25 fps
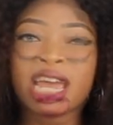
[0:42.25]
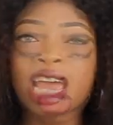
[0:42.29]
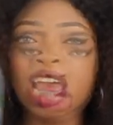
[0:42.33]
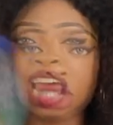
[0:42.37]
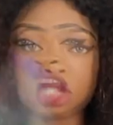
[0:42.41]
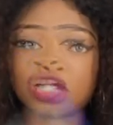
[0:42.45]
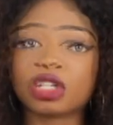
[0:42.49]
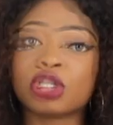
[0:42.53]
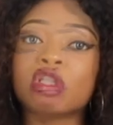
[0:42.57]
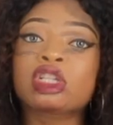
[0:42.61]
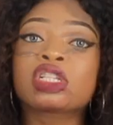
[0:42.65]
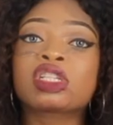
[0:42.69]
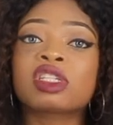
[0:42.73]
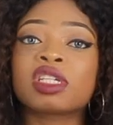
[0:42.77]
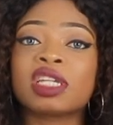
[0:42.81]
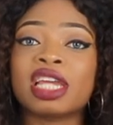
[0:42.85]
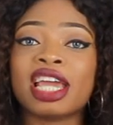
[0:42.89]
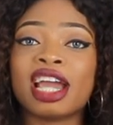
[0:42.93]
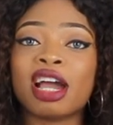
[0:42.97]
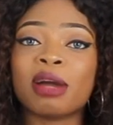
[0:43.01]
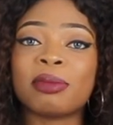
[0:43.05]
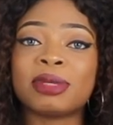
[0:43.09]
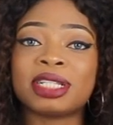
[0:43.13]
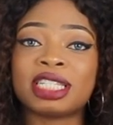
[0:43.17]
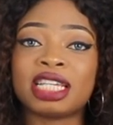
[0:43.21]
And so today
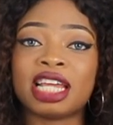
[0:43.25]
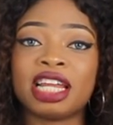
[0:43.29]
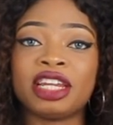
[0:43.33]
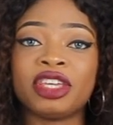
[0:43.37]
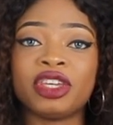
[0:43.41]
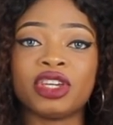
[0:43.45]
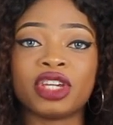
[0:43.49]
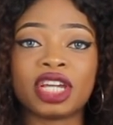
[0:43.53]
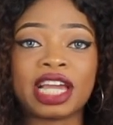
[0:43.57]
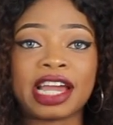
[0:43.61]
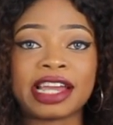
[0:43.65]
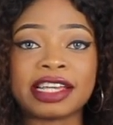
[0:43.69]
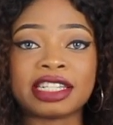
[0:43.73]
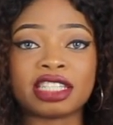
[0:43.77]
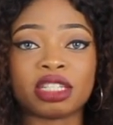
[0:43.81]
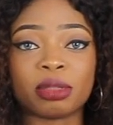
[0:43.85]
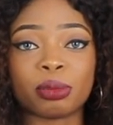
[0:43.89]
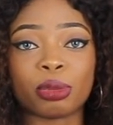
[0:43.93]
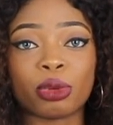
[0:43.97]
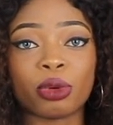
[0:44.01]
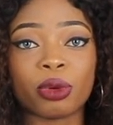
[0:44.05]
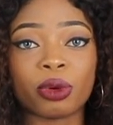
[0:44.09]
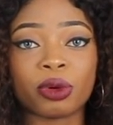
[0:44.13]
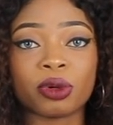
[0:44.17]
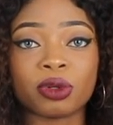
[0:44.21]
I'll be telling you guys the
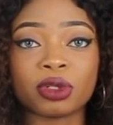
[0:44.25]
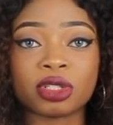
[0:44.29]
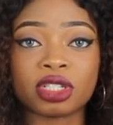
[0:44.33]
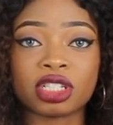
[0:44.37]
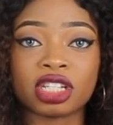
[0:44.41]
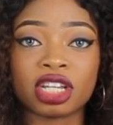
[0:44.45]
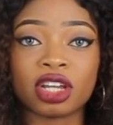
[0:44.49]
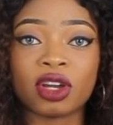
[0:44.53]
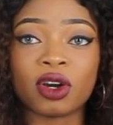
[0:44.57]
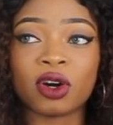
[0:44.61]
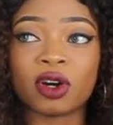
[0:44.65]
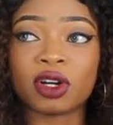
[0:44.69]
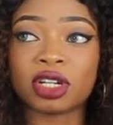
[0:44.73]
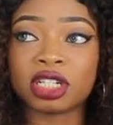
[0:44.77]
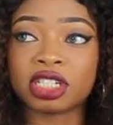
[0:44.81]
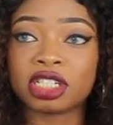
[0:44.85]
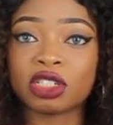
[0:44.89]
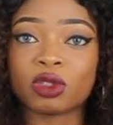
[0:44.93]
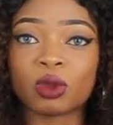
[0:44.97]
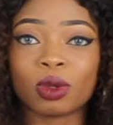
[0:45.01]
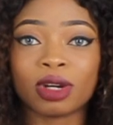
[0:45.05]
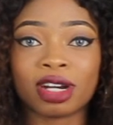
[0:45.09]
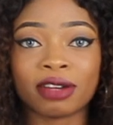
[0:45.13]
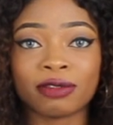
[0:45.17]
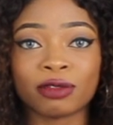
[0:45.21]
pros, the cons,
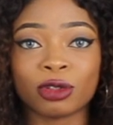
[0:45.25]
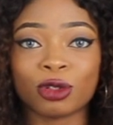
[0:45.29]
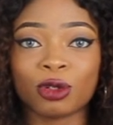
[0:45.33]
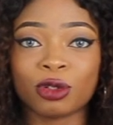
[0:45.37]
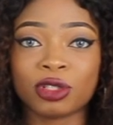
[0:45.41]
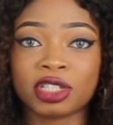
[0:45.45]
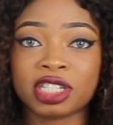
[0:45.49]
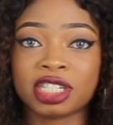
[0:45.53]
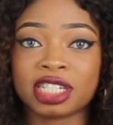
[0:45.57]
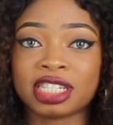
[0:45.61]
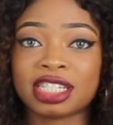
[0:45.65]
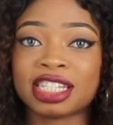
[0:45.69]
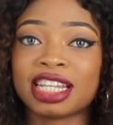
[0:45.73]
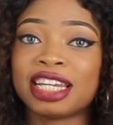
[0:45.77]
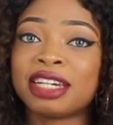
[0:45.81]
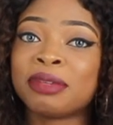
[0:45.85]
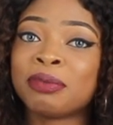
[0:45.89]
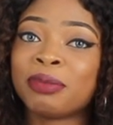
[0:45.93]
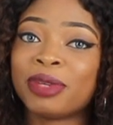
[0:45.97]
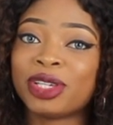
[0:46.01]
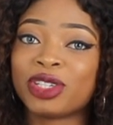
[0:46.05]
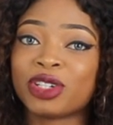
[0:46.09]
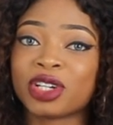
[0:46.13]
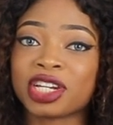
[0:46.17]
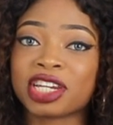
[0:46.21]
what I've noticed, any
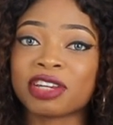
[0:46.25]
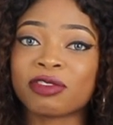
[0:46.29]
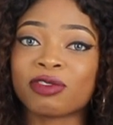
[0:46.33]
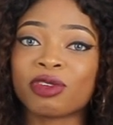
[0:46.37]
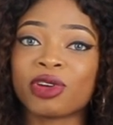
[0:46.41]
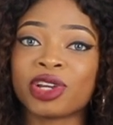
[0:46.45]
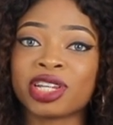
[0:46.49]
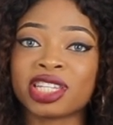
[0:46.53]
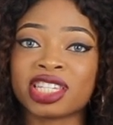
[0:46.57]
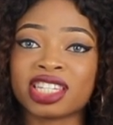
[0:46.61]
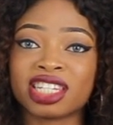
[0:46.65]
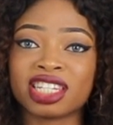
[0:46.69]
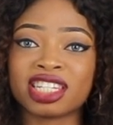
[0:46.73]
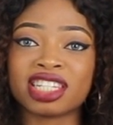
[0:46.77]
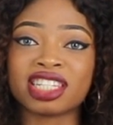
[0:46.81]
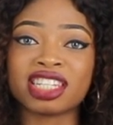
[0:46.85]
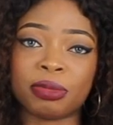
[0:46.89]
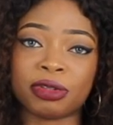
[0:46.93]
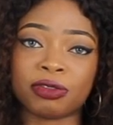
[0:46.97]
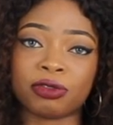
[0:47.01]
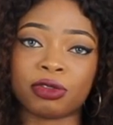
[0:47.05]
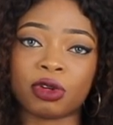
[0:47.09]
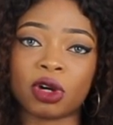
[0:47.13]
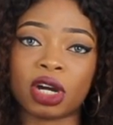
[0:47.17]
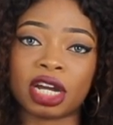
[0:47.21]
major differences,
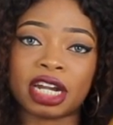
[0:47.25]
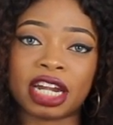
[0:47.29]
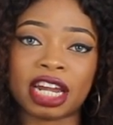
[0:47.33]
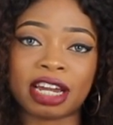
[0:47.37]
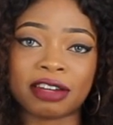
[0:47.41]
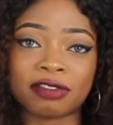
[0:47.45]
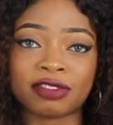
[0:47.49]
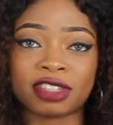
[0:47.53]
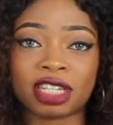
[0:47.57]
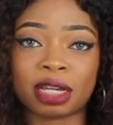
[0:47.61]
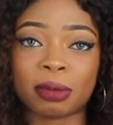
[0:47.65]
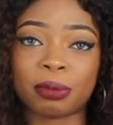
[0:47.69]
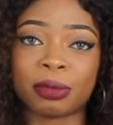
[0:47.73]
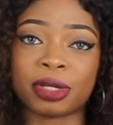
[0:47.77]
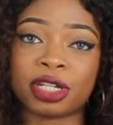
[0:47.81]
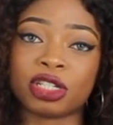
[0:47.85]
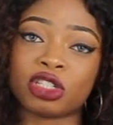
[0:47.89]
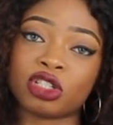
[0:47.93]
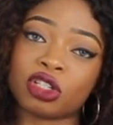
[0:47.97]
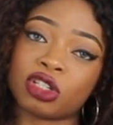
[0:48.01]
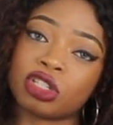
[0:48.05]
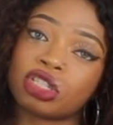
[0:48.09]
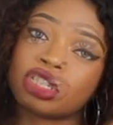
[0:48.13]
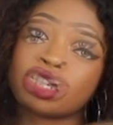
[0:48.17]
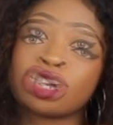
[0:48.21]
before and after
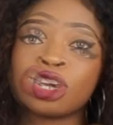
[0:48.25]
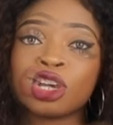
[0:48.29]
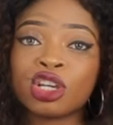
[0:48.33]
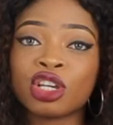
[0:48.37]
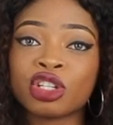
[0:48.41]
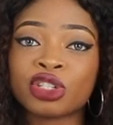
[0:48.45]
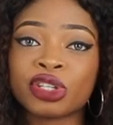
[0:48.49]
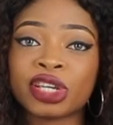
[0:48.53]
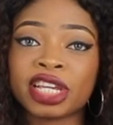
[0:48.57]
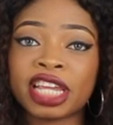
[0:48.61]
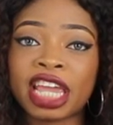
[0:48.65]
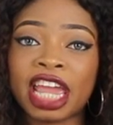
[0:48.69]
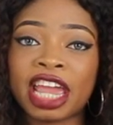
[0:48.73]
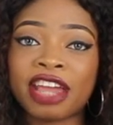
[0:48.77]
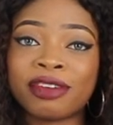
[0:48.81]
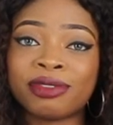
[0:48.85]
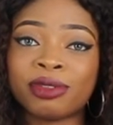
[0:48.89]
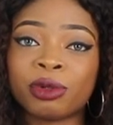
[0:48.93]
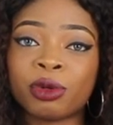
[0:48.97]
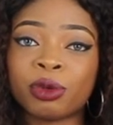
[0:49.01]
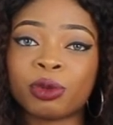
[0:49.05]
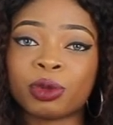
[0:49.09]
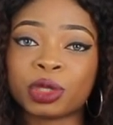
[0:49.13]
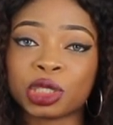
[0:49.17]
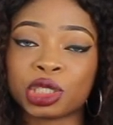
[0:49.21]
pictures. So yeah,
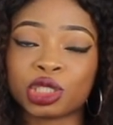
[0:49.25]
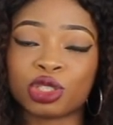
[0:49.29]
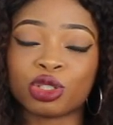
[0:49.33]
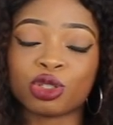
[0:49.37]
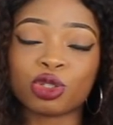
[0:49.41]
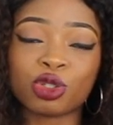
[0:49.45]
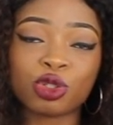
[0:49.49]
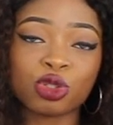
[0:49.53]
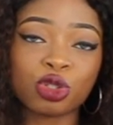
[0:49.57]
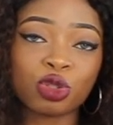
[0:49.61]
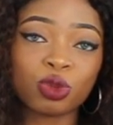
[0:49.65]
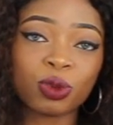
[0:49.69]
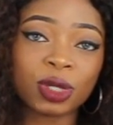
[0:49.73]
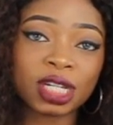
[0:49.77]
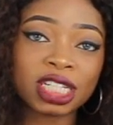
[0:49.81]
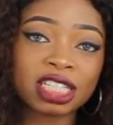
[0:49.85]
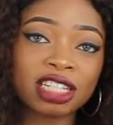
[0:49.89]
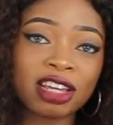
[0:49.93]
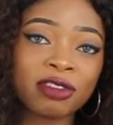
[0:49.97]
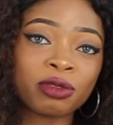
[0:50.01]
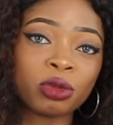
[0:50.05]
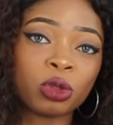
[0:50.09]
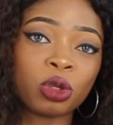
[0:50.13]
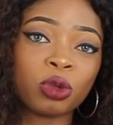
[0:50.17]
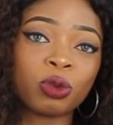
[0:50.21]
everyone wants to lose weight,
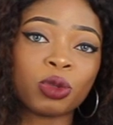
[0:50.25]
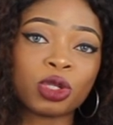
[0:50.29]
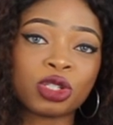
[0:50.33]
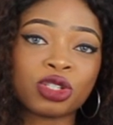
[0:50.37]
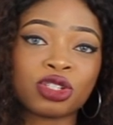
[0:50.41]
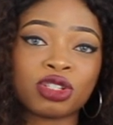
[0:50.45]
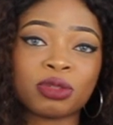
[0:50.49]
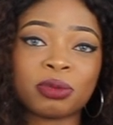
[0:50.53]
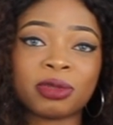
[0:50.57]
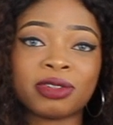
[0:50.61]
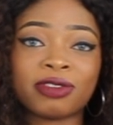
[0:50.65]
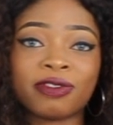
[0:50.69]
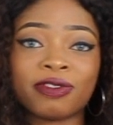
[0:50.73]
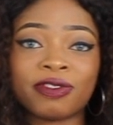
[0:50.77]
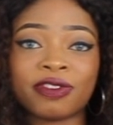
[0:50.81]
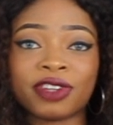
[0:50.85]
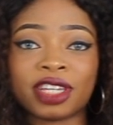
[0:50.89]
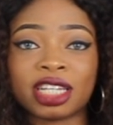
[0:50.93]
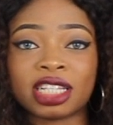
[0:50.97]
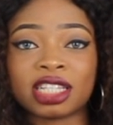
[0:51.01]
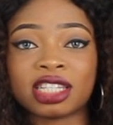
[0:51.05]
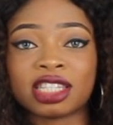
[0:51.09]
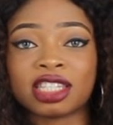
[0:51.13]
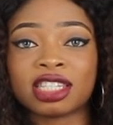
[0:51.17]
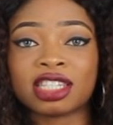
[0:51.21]
everyone wants to be
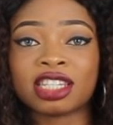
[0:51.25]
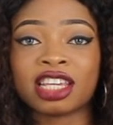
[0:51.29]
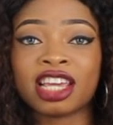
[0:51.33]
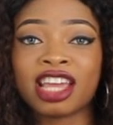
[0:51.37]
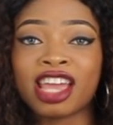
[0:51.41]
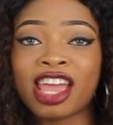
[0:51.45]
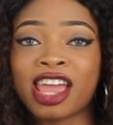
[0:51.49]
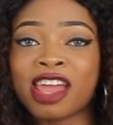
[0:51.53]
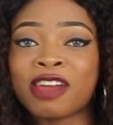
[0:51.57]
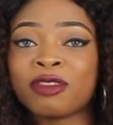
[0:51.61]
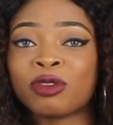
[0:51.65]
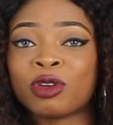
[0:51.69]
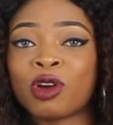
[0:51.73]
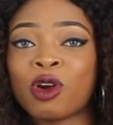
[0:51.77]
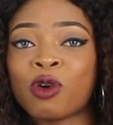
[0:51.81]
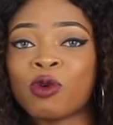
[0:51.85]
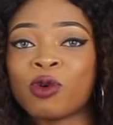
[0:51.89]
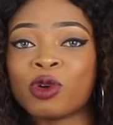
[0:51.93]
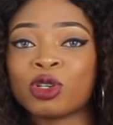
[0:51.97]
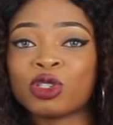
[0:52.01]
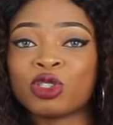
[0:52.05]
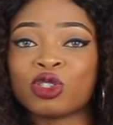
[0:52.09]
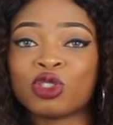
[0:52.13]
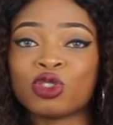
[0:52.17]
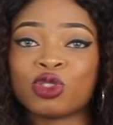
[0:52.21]
fit, everyone
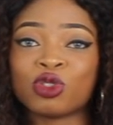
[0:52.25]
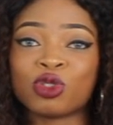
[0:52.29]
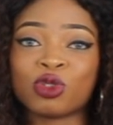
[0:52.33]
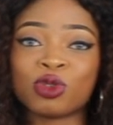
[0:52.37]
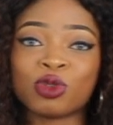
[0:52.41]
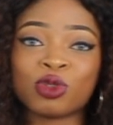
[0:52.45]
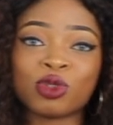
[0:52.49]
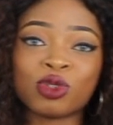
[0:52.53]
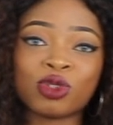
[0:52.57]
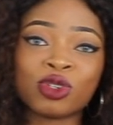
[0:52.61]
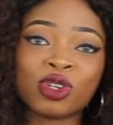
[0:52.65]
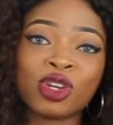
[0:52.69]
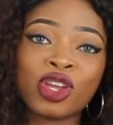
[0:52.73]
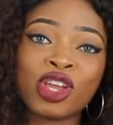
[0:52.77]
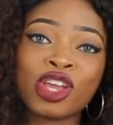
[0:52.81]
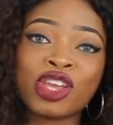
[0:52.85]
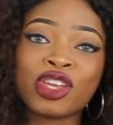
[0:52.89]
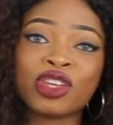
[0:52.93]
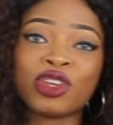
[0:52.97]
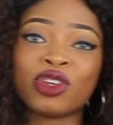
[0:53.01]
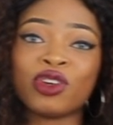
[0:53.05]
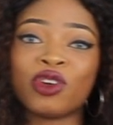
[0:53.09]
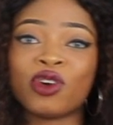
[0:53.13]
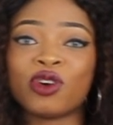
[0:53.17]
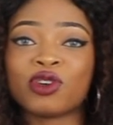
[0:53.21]
wants to,
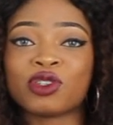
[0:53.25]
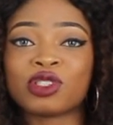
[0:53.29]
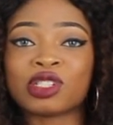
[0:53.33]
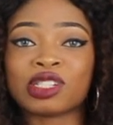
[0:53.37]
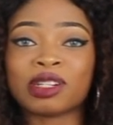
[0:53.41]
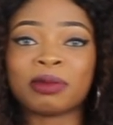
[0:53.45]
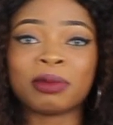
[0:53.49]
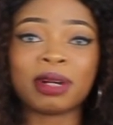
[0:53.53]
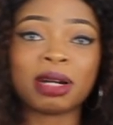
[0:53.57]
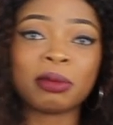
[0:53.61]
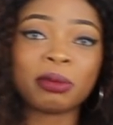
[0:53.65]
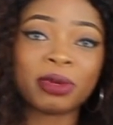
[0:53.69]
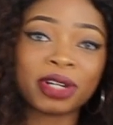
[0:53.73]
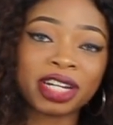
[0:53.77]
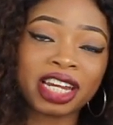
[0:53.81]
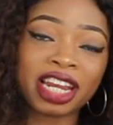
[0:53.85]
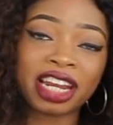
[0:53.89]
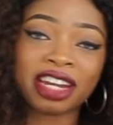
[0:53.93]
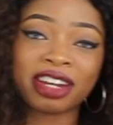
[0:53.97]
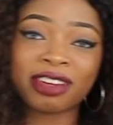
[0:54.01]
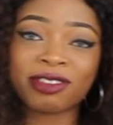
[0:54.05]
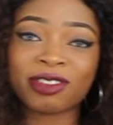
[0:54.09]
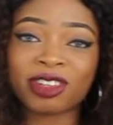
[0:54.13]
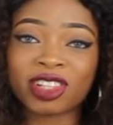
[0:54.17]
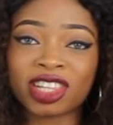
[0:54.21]
you know, summer body and
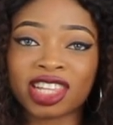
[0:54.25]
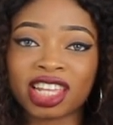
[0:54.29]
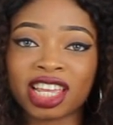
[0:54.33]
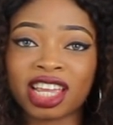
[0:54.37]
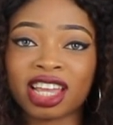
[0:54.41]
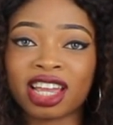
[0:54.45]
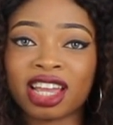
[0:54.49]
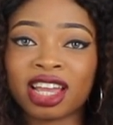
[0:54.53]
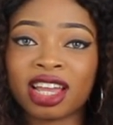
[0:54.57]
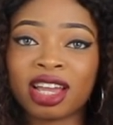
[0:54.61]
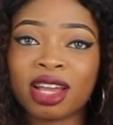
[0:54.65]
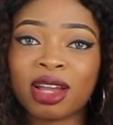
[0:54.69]
everything.